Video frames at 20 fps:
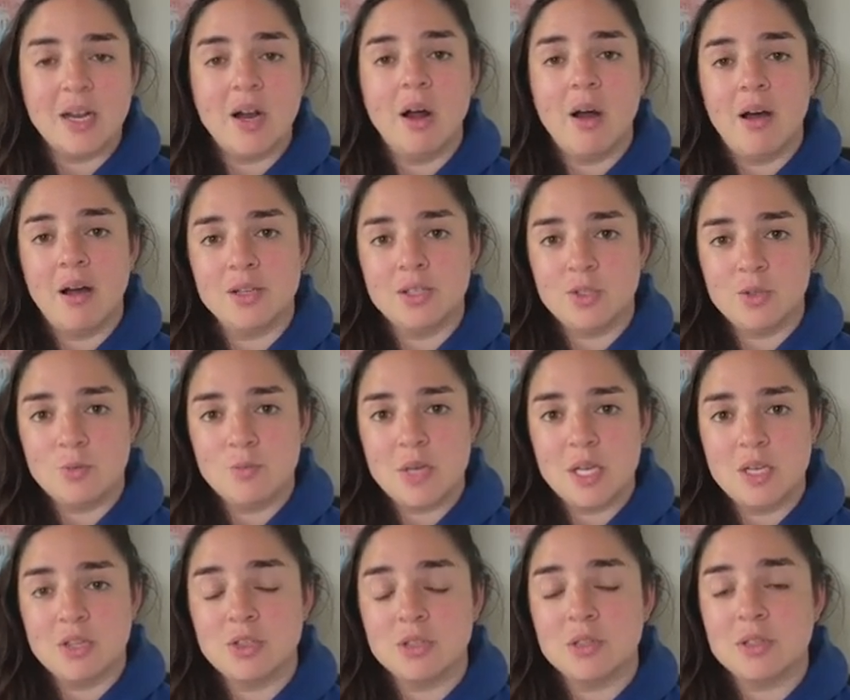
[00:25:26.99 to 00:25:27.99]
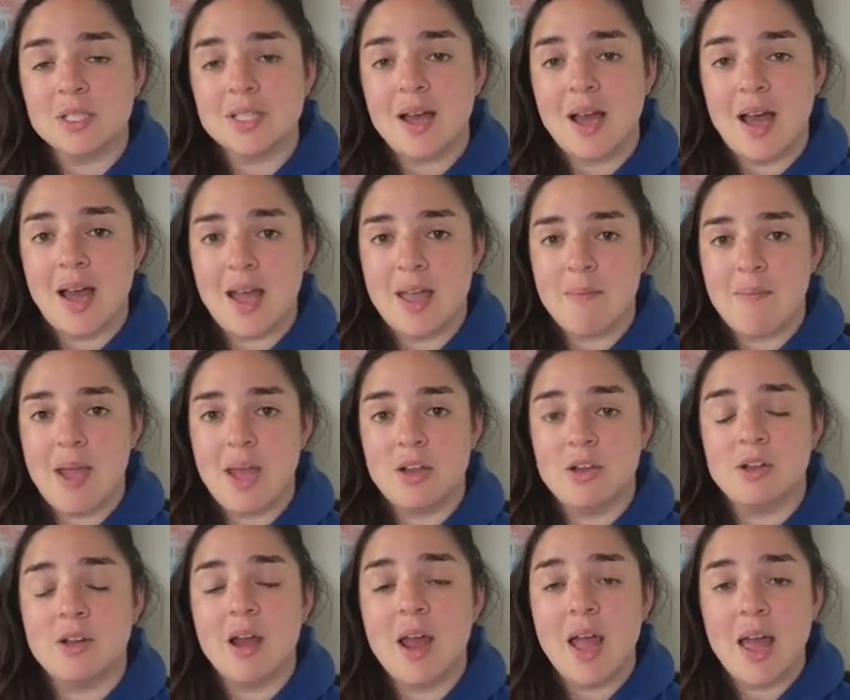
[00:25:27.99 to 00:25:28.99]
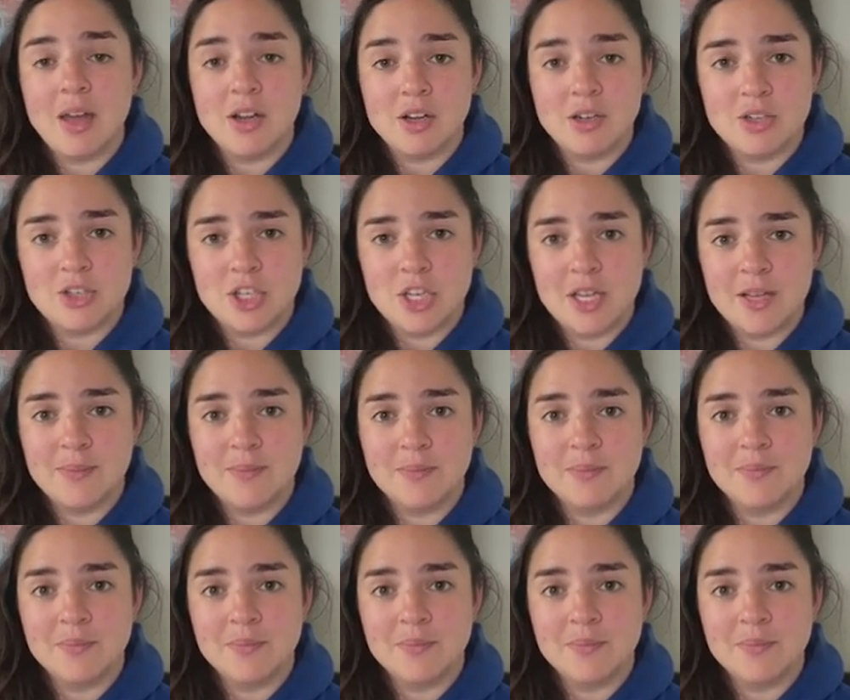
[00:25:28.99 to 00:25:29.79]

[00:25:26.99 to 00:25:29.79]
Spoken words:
it also means your time and your energy.